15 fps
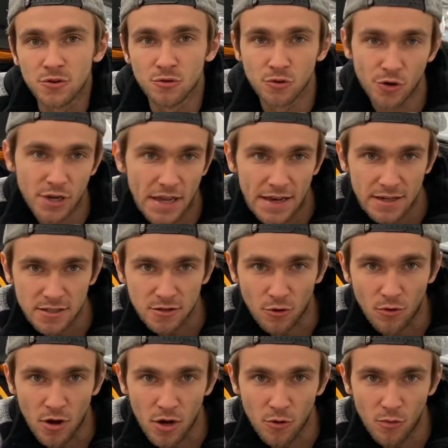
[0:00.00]
you look at it the
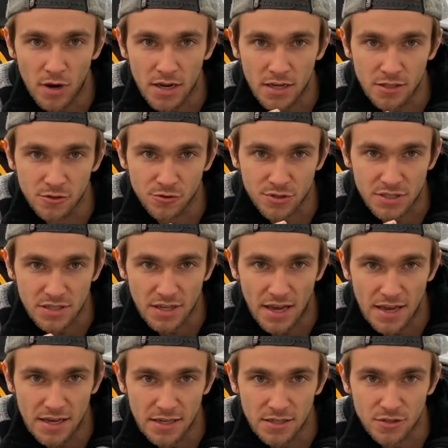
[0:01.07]
wrong way and you'll see
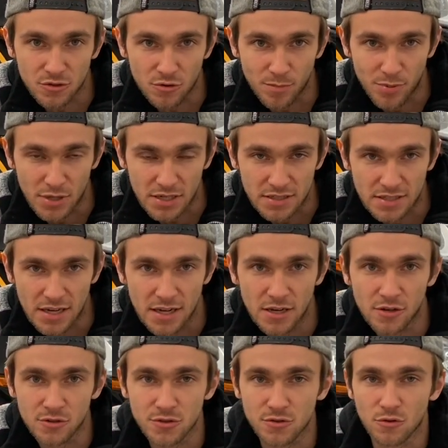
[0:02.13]
haze or
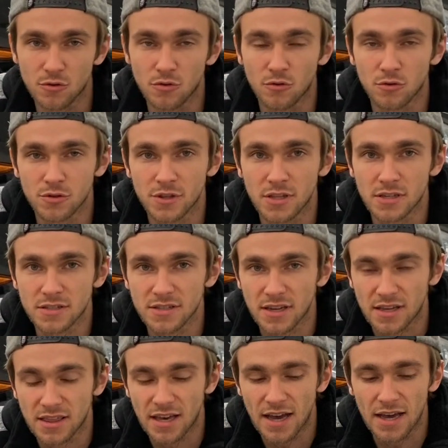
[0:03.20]
pigtails or things
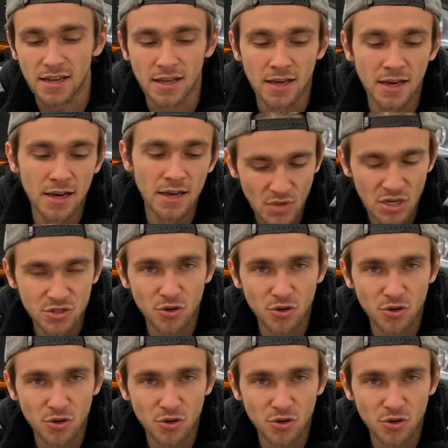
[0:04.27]
like that.